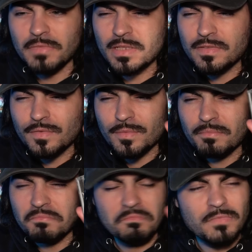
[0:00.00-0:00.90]
it
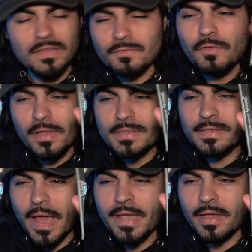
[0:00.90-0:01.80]
It feels
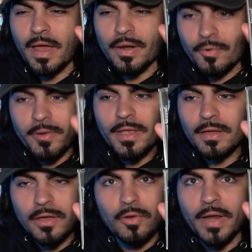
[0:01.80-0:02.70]
like a
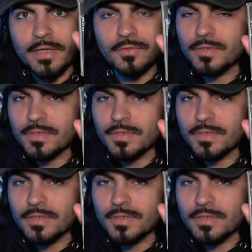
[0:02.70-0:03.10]
real collector